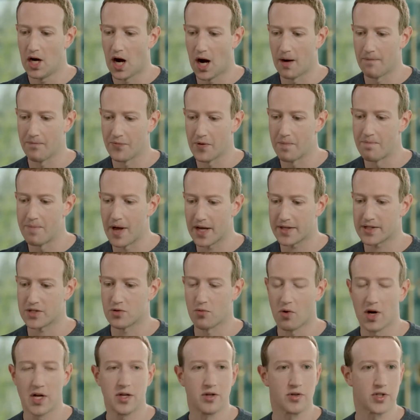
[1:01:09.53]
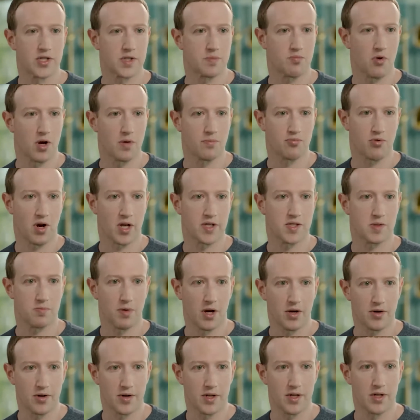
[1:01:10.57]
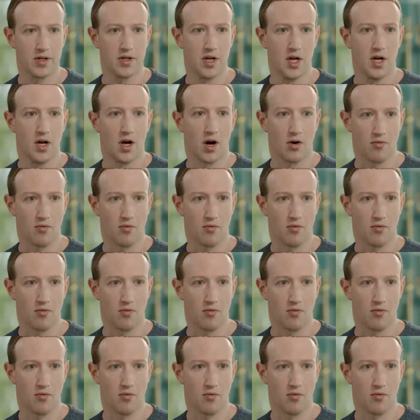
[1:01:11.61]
the best way to spread prosperity